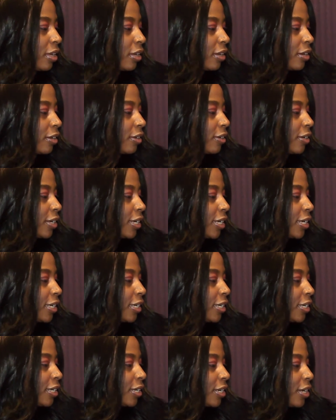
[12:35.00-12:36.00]

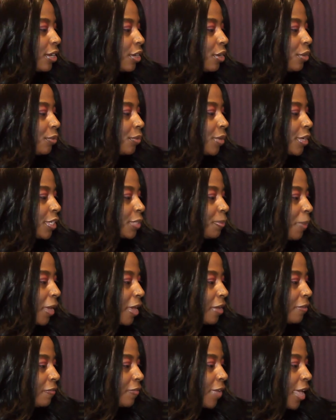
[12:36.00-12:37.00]
Alright. Raised by
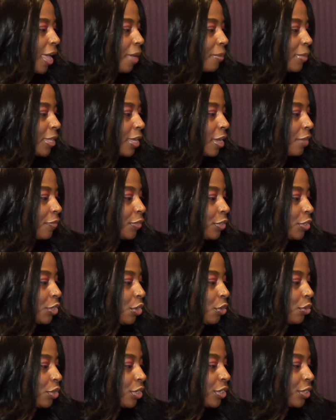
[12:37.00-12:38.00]
a family of
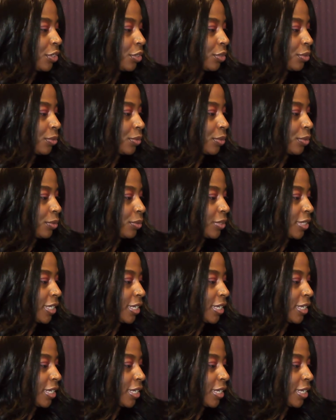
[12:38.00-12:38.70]
yoga gurus,